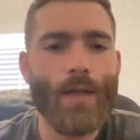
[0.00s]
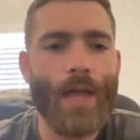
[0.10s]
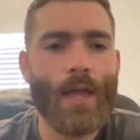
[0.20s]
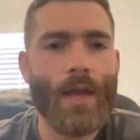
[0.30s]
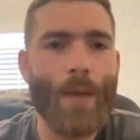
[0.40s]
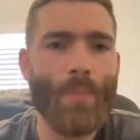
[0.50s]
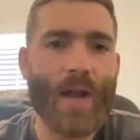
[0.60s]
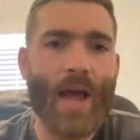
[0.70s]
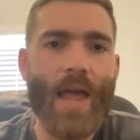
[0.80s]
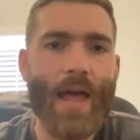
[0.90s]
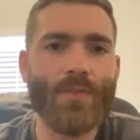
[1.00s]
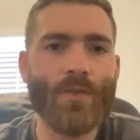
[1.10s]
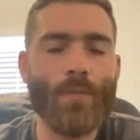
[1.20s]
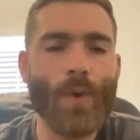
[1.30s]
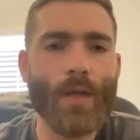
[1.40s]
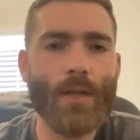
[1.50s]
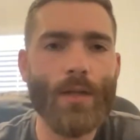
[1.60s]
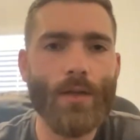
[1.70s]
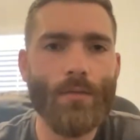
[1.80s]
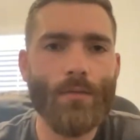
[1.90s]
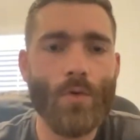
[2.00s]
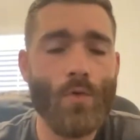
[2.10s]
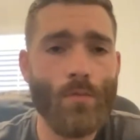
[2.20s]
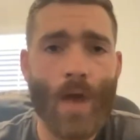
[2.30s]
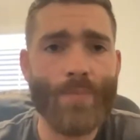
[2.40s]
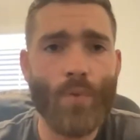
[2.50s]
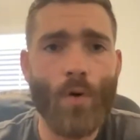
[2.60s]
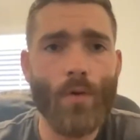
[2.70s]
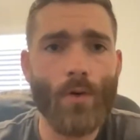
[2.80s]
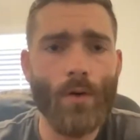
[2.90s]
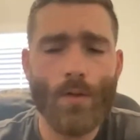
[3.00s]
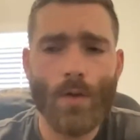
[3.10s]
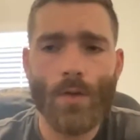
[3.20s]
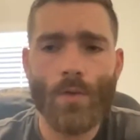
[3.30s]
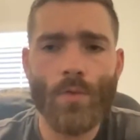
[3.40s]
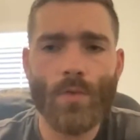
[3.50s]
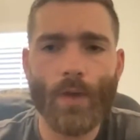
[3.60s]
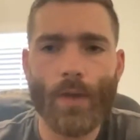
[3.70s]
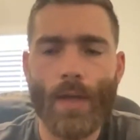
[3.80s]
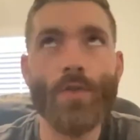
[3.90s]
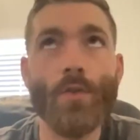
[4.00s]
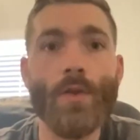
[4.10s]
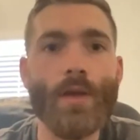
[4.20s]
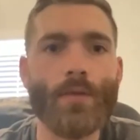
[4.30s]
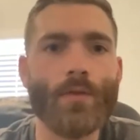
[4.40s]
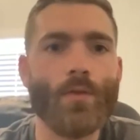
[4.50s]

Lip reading: But I had somebody my partner, who was like, hey, we should do